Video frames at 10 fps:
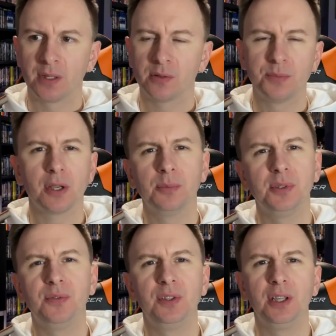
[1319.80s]
Sometimes
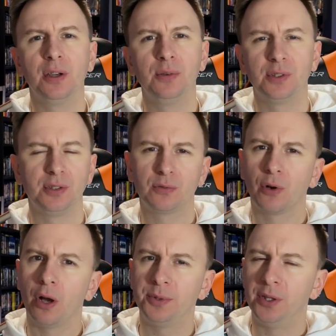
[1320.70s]
his videos are
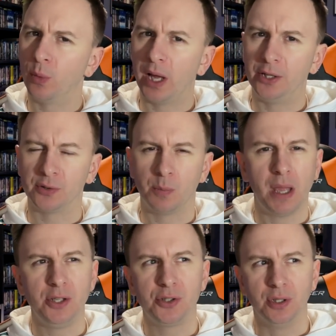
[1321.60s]
described in the way I just
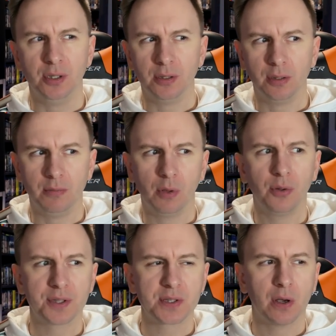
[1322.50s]
mentioned, and
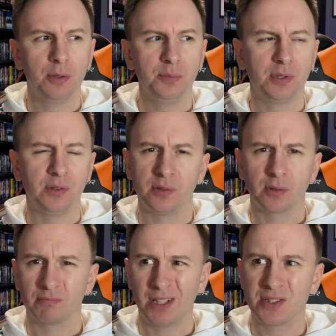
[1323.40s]
other times
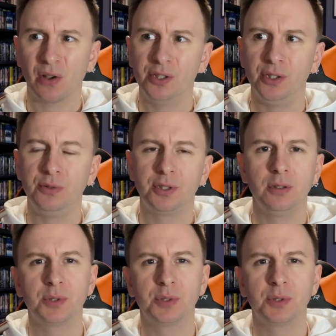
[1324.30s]
his entire YouTube